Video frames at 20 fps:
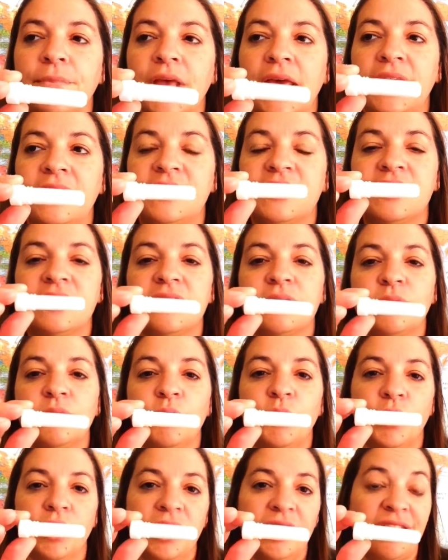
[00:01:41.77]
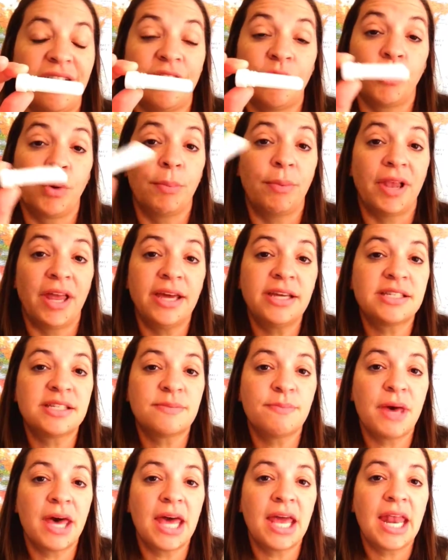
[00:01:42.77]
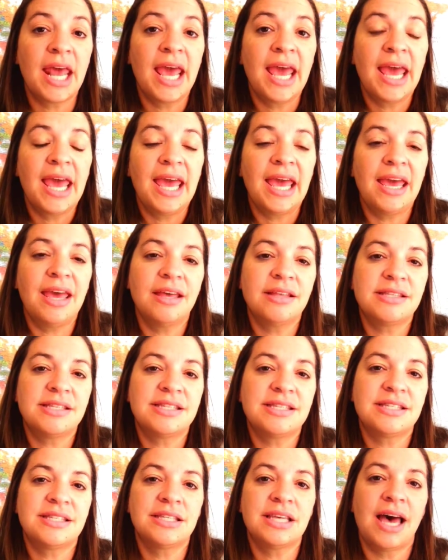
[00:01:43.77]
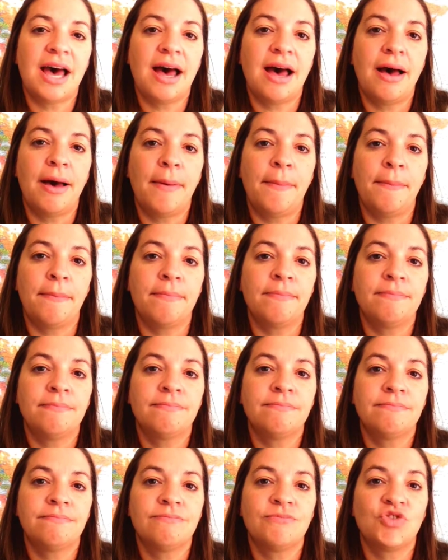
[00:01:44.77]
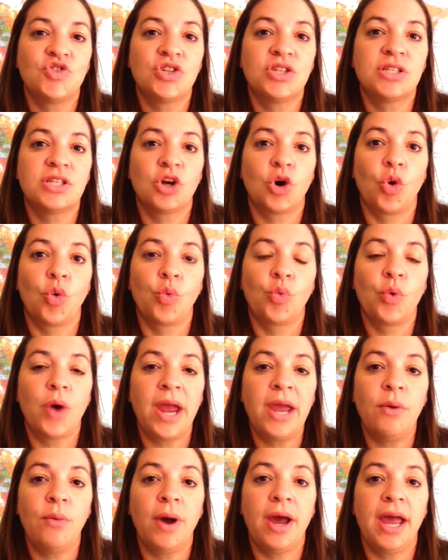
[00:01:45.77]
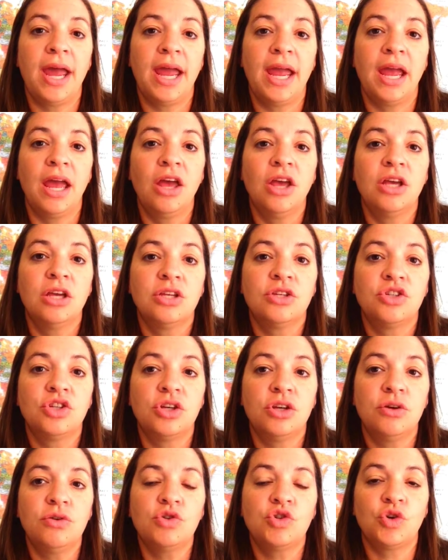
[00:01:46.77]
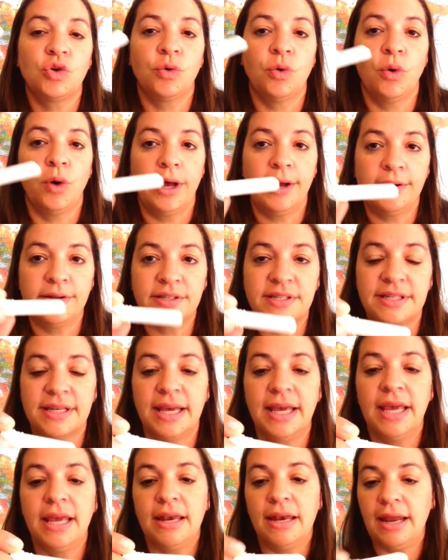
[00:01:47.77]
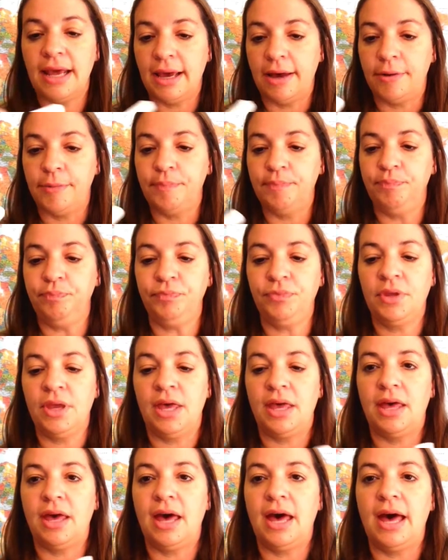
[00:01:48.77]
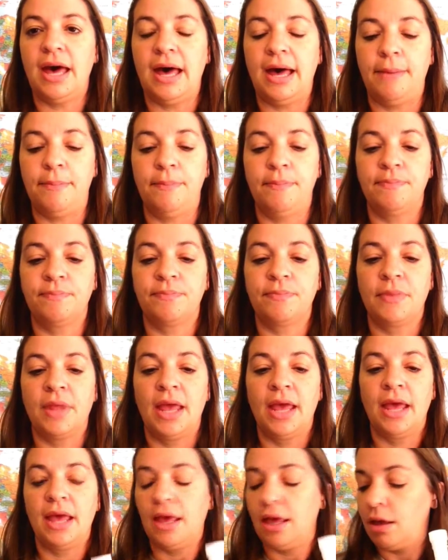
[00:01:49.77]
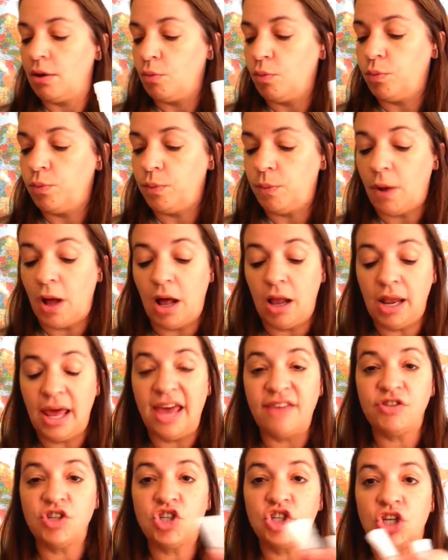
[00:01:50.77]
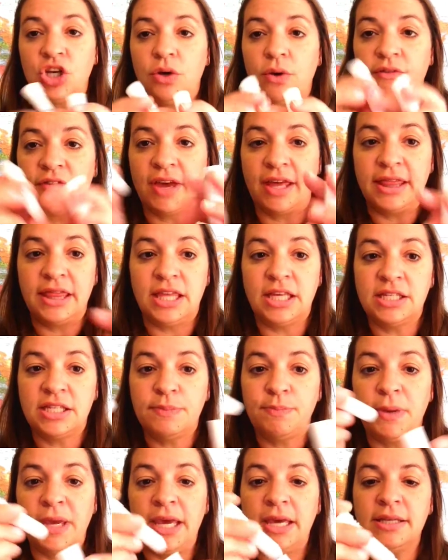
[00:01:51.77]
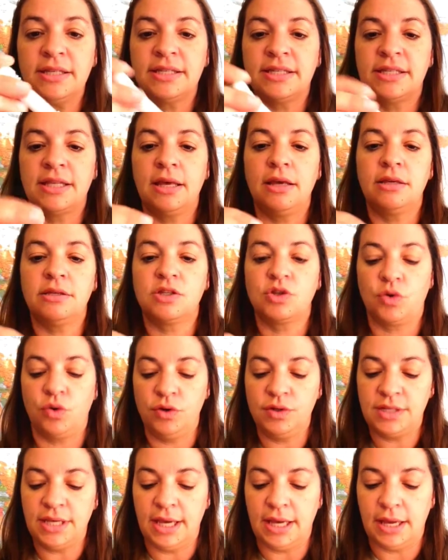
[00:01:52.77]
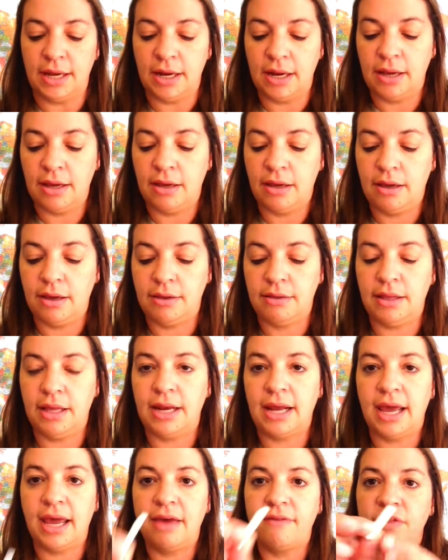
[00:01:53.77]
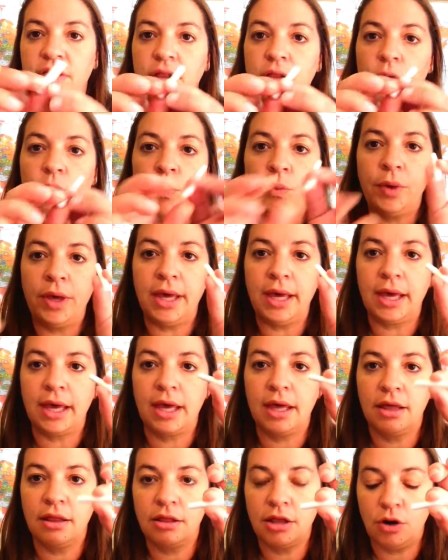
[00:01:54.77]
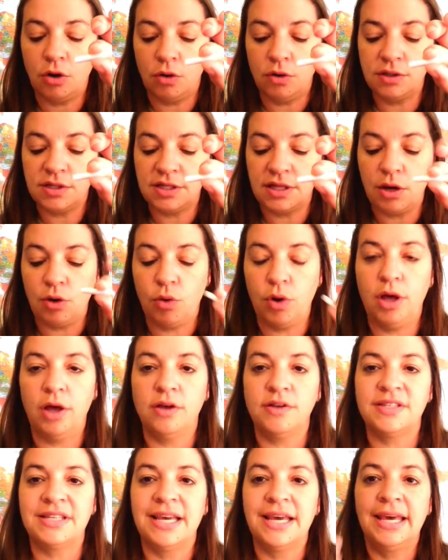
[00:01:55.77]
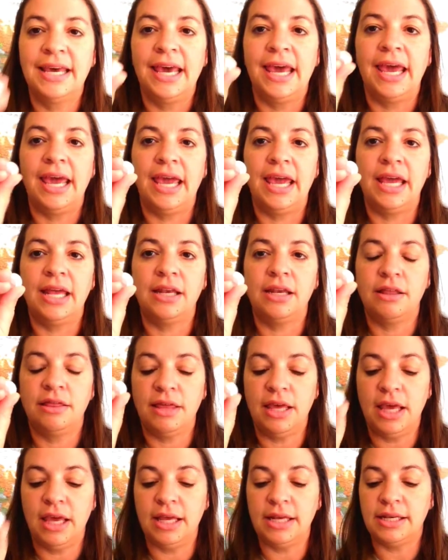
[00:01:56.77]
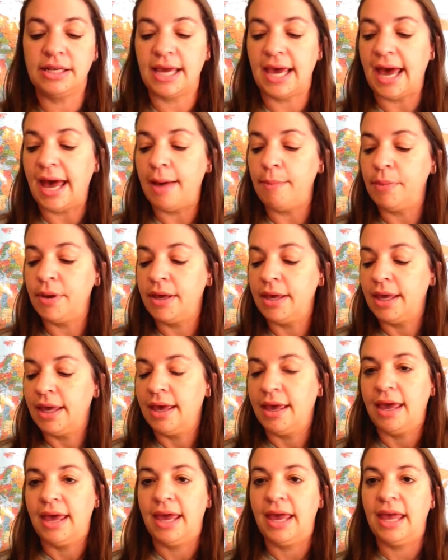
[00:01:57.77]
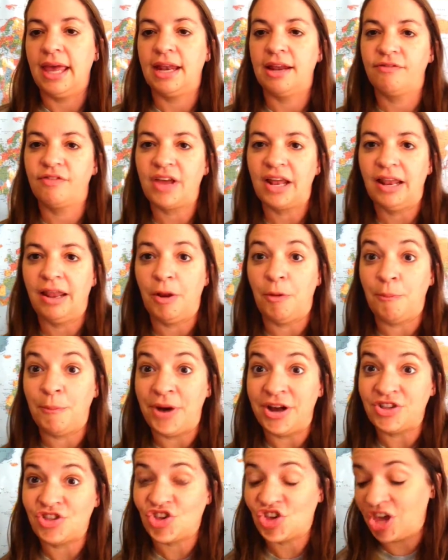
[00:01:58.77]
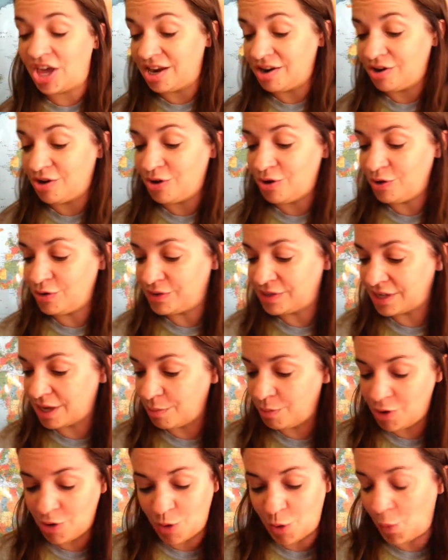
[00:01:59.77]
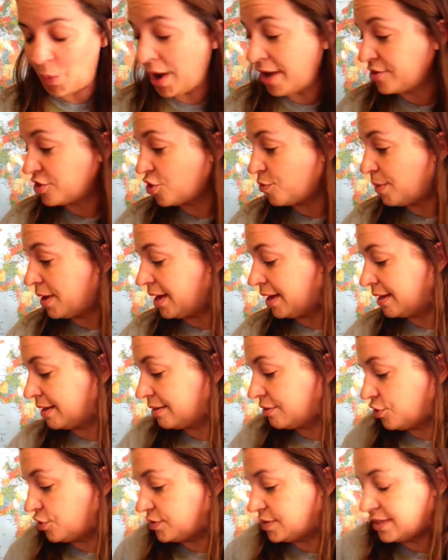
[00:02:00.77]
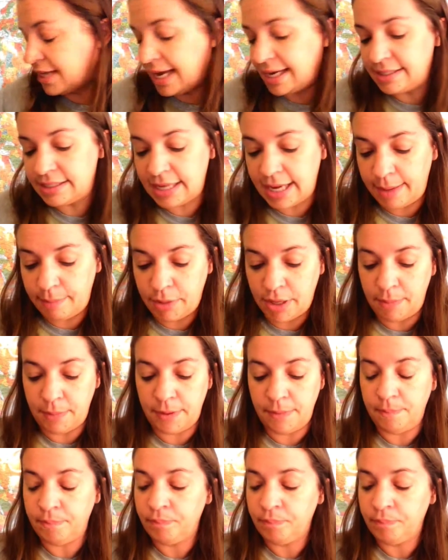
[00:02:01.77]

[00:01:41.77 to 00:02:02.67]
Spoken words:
It's really not a replacement. It's just a great way to use your oils. Now, all I have to do, I've got this piece that screws in, and then I have the little wick that holds the oils and the end cap. And I've got a little munchkin who's come here to watch me. Just hang tight, baby.